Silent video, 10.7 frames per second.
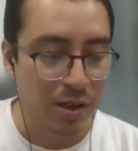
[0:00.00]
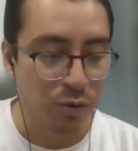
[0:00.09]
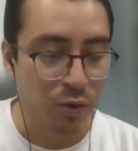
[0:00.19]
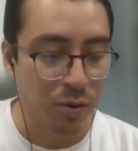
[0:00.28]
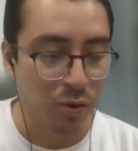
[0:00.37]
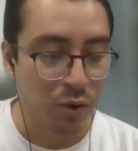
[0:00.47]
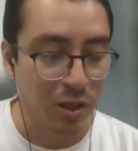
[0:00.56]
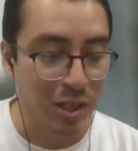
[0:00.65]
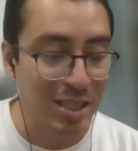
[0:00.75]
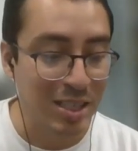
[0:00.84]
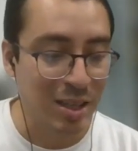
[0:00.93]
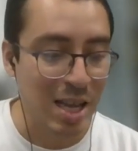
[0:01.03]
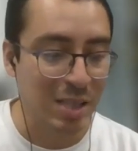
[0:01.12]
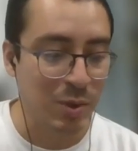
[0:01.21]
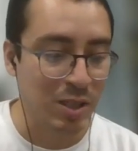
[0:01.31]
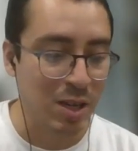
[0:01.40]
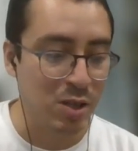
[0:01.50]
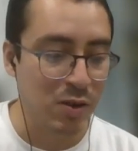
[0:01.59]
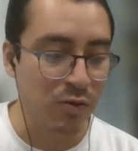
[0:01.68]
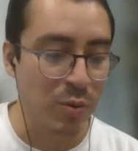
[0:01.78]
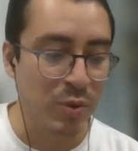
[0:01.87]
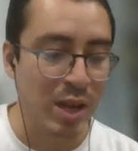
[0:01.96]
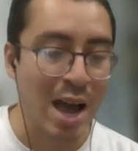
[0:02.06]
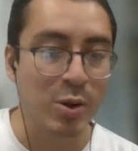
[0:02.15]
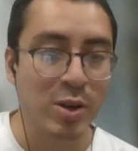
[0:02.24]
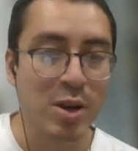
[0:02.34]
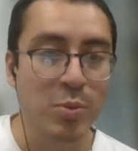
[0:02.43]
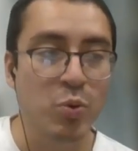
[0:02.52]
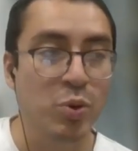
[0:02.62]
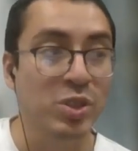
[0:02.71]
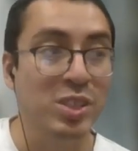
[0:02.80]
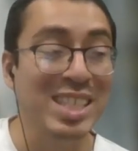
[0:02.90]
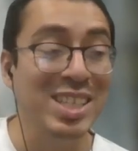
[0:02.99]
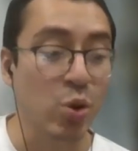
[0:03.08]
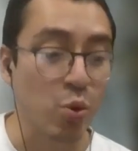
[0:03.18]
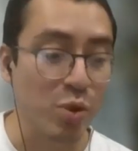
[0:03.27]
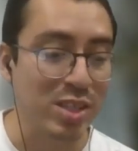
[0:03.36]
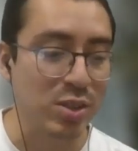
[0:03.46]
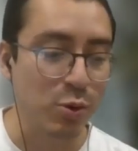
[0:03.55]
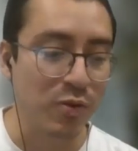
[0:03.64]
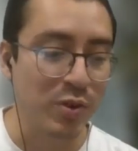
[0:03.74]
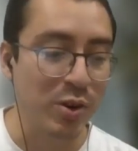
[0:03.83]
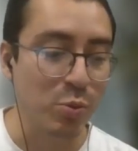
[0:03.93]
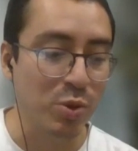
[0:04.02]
releasing expectation from that outcome will decrease your fear,